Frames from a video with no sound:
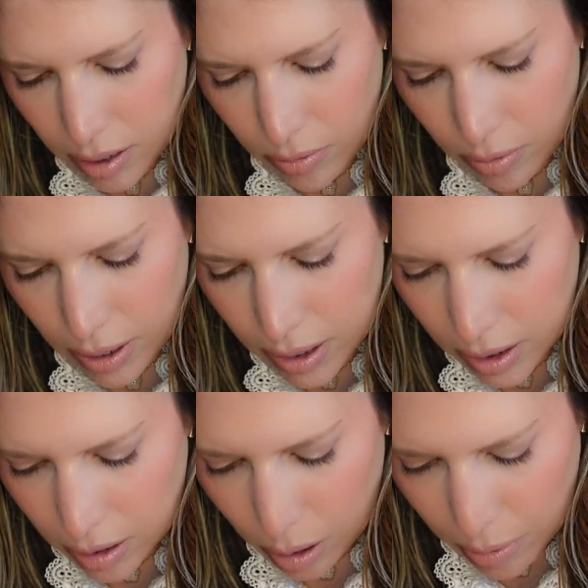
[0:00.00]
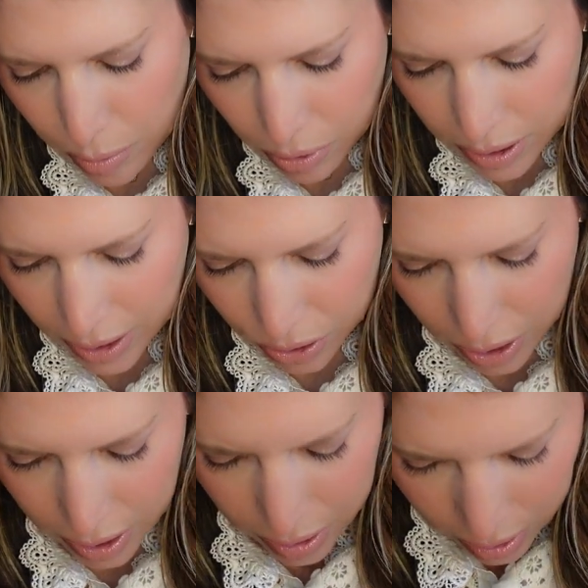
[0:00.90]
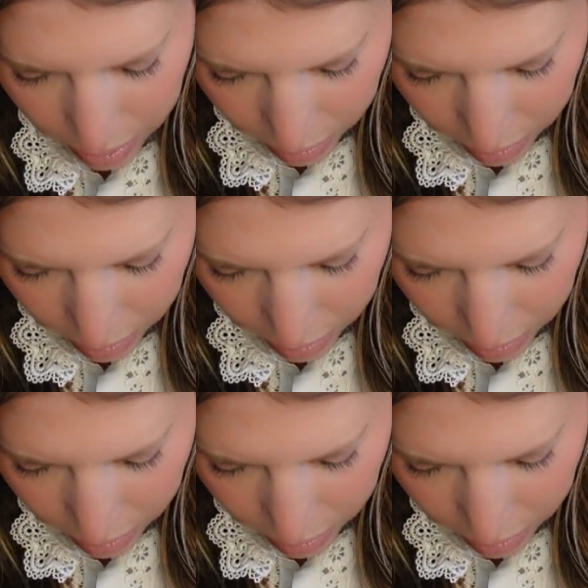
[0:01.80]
requires a little bit more Tetris.